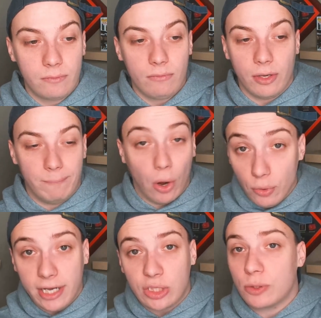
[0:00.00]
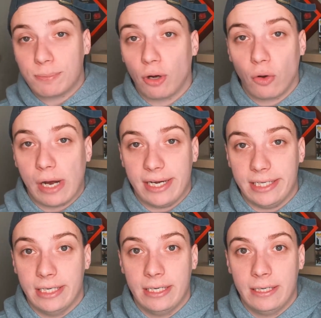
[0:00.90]
Bo Nix was pro-ready,
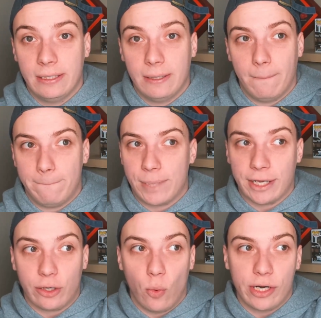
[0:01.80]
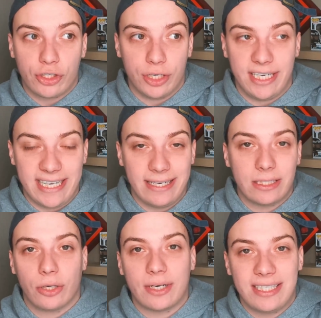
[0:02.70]
but I question, is
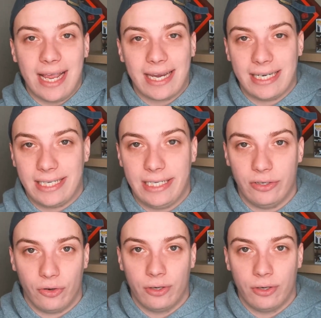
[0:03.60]
there a second gear?